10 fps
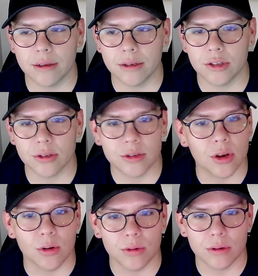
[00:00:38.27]

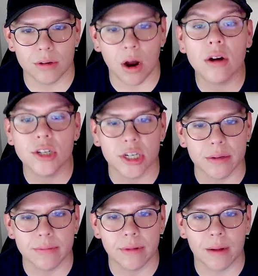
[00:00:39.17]
So, hardship,
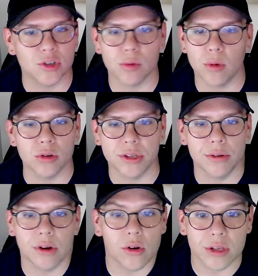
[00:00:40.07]
I'm sure most of you
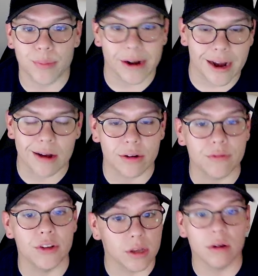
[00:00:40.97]
know this by now, and if
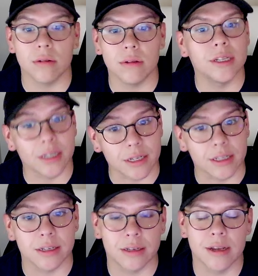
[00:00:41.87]
you don't, listen to
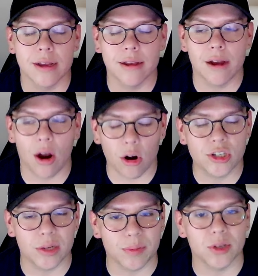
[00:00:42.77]
this.
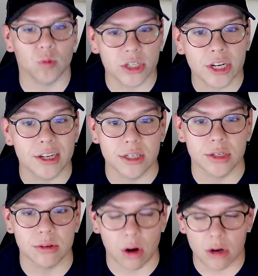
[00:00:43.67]
Hardship is what changes
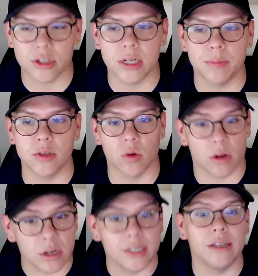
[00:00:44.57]
you. Hardship is what
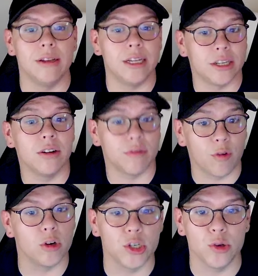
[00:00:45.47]
conti- is going to
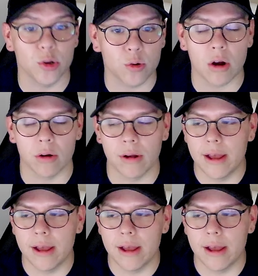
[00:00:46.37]
force you to grow.